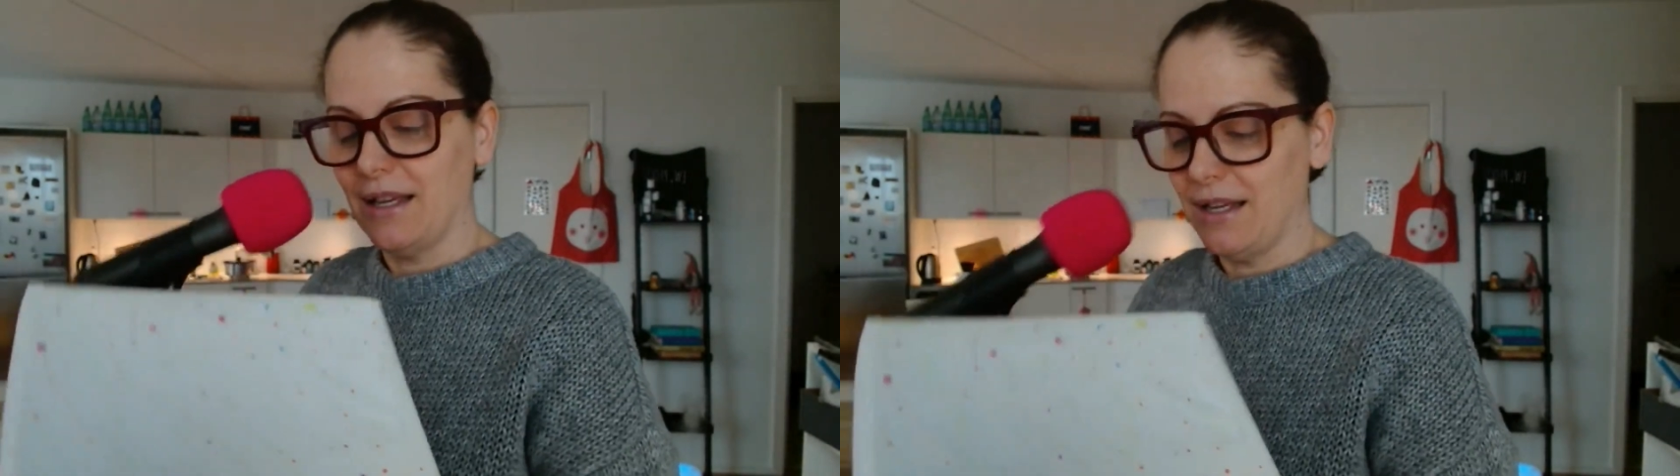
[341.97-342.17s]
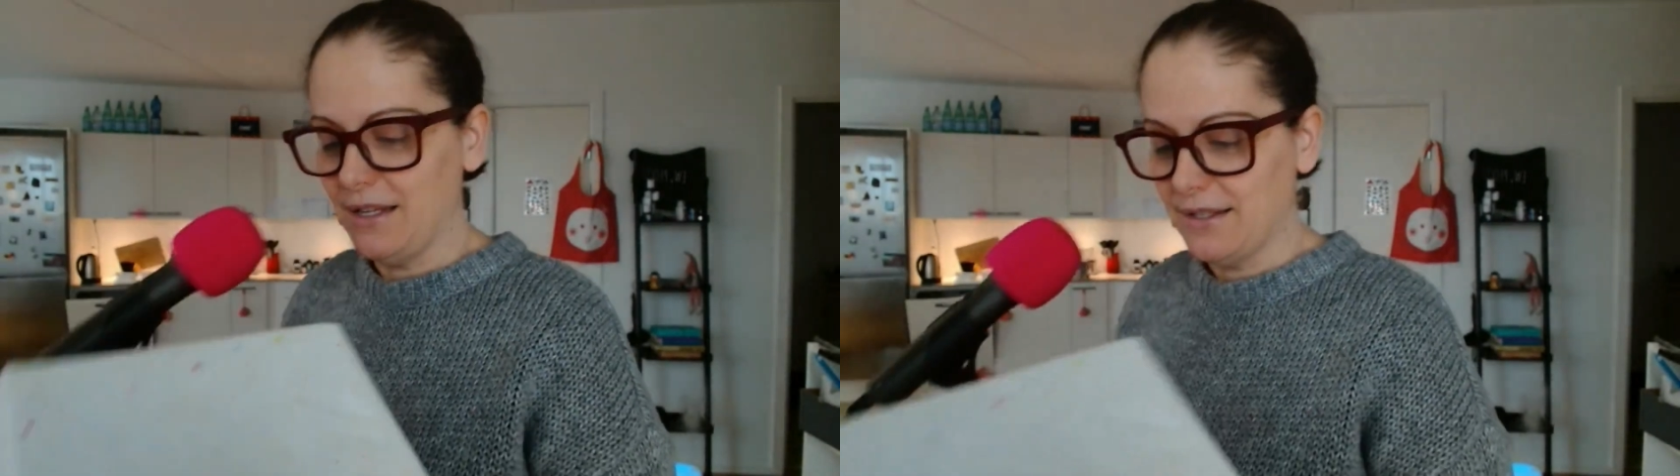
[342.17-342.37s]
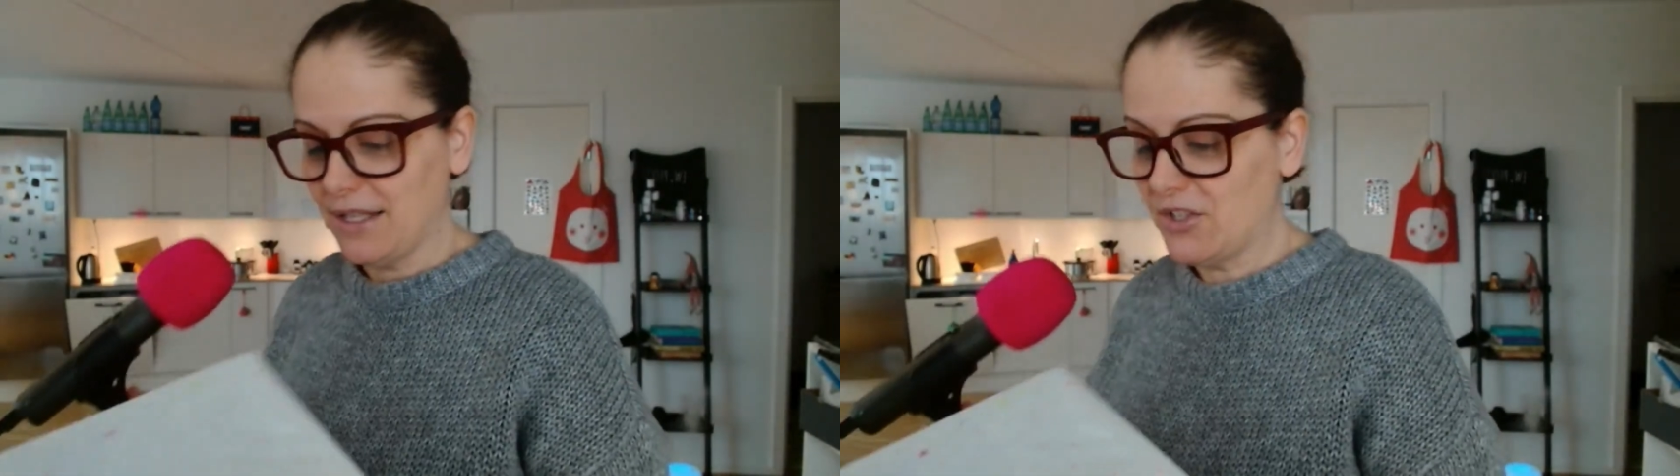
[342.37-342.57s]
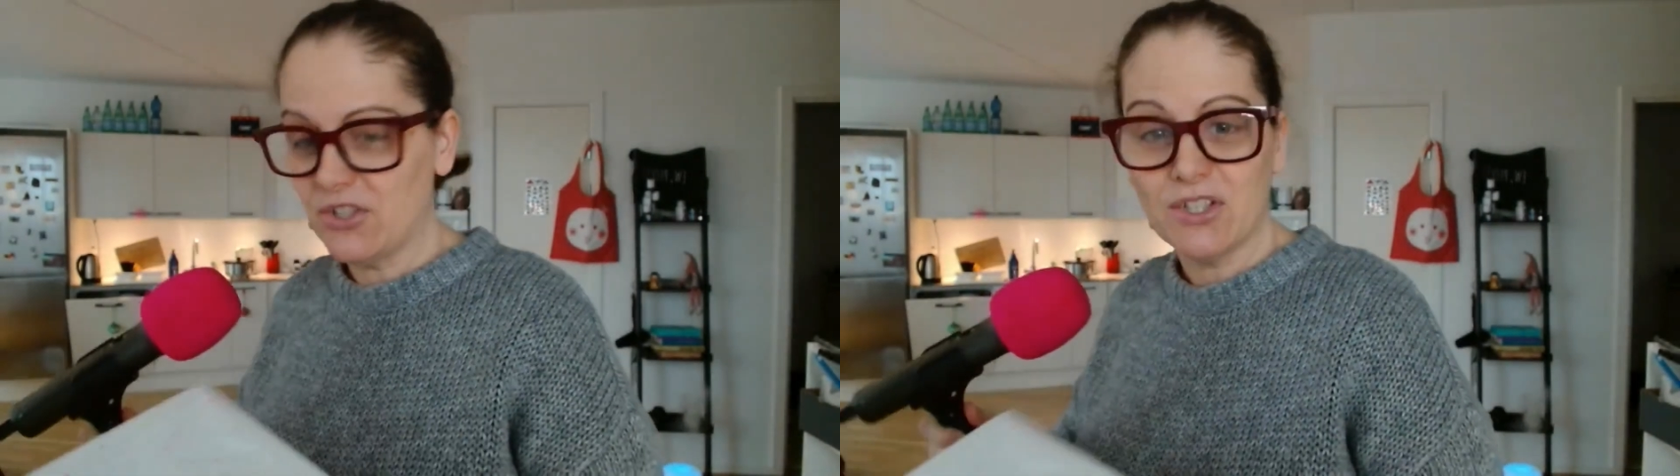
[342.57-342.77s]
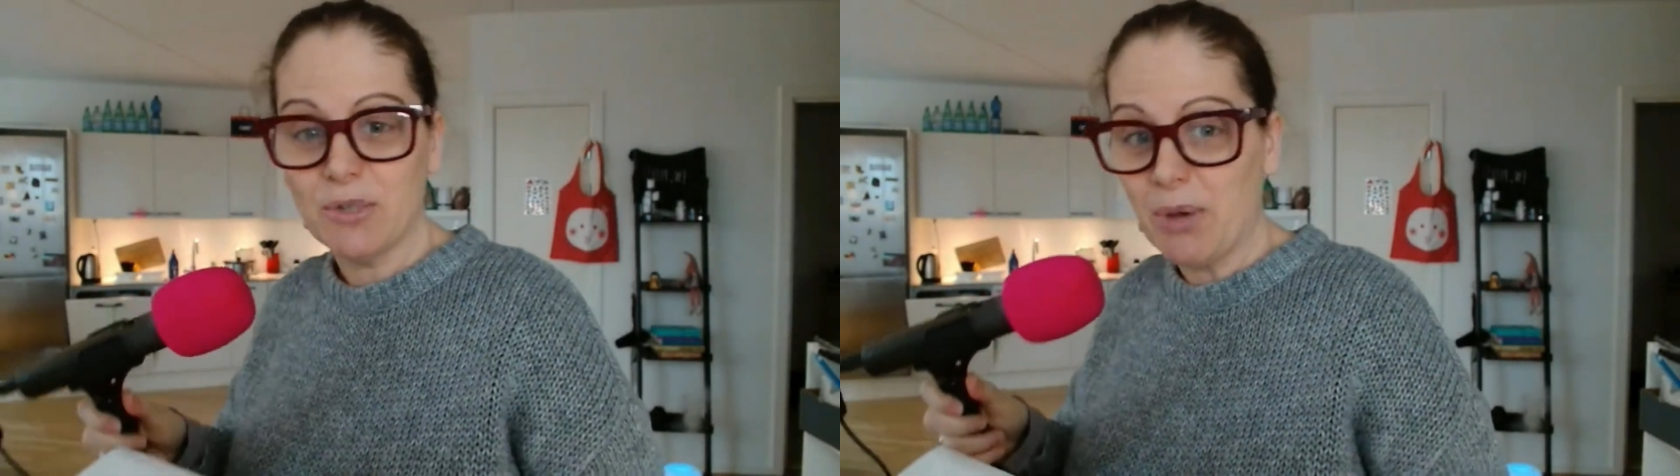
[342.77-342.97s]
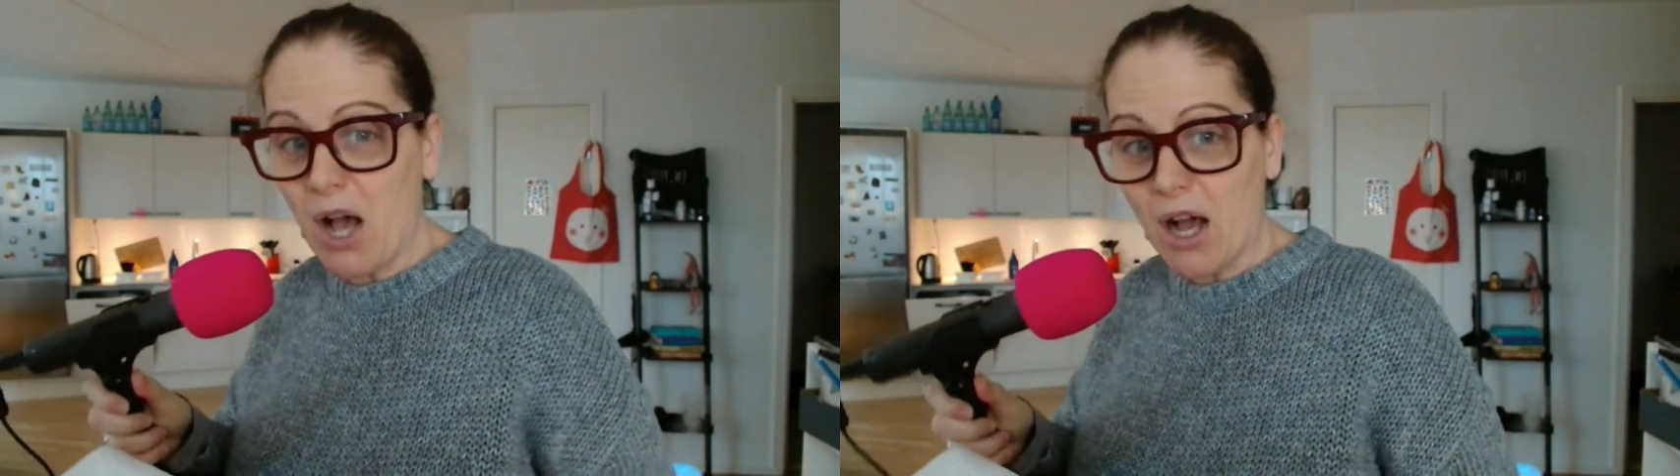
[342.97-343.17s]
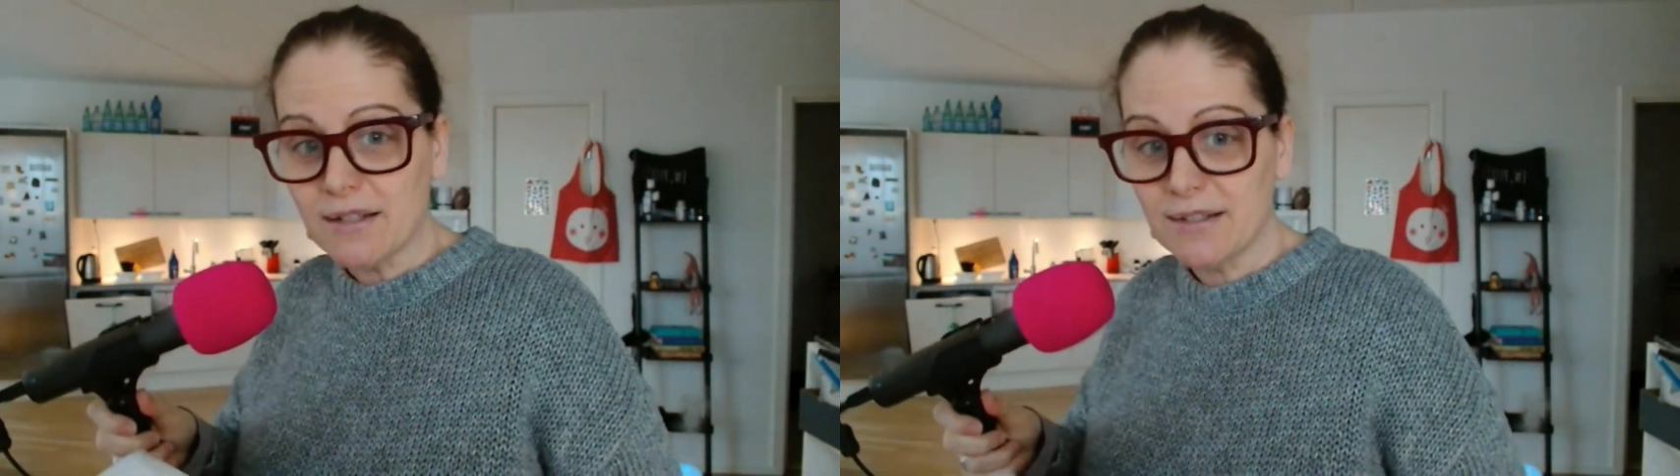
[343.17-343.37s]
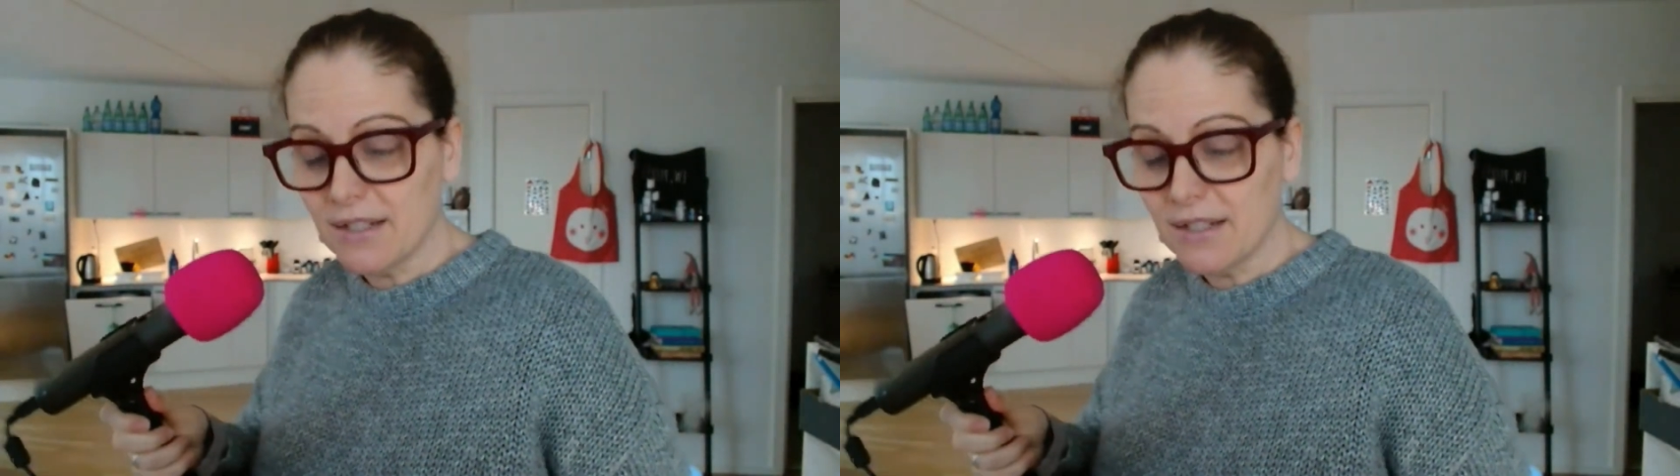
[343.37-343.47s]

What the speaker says: it's just a box.